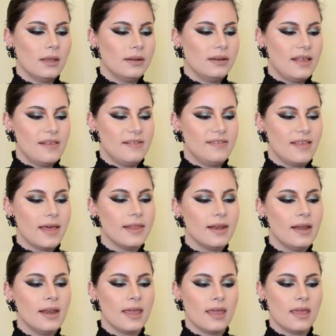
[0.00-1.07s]
Then
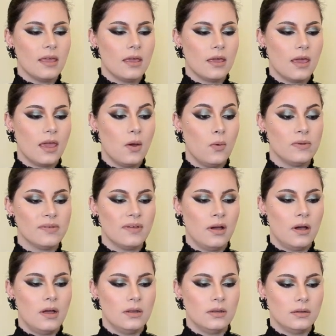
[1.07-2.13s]
suddenly he was
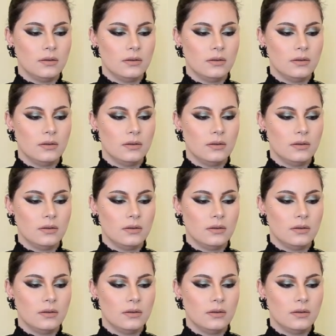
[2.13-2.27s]
gone.